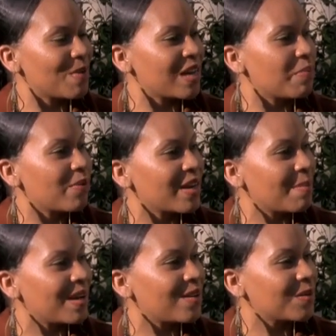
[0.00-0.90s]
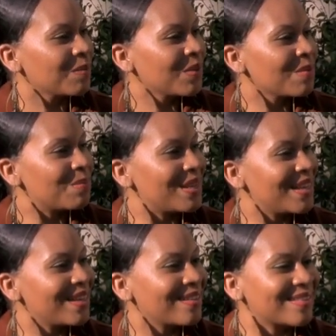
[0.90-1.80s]
you made a point about
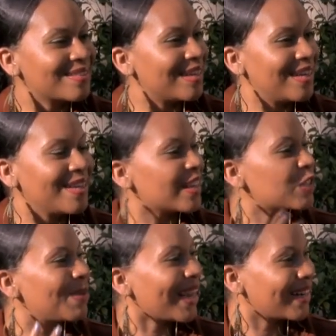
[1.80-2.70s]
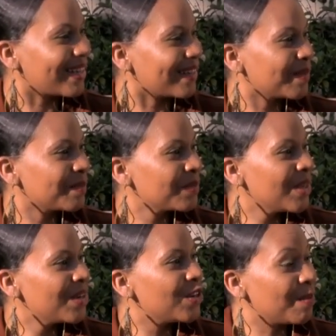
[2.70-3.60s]
being unexpected.
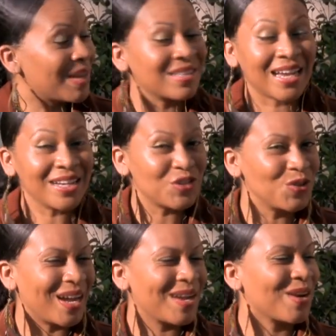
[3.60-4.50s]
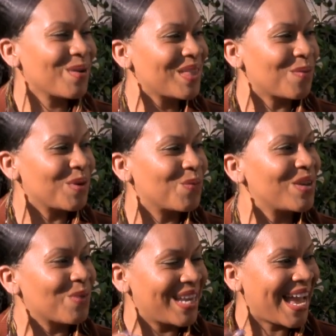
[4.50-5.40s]
Because I agree that when we
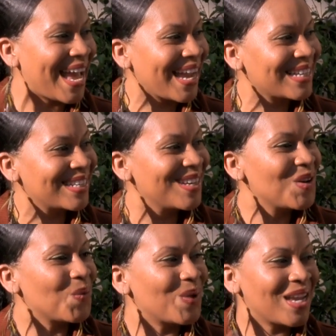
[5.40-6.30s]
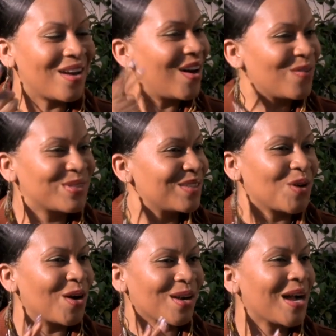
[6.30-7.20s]
react, we often
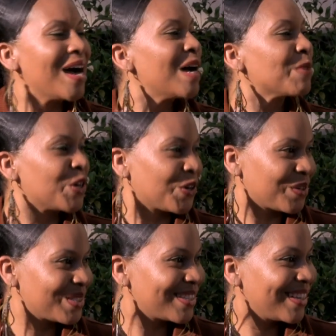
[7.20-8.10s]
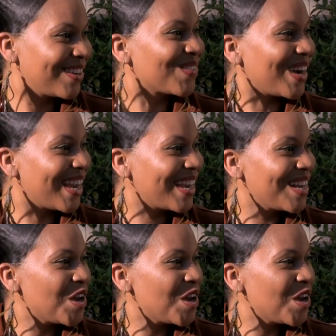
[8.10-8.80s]
are commoners, right?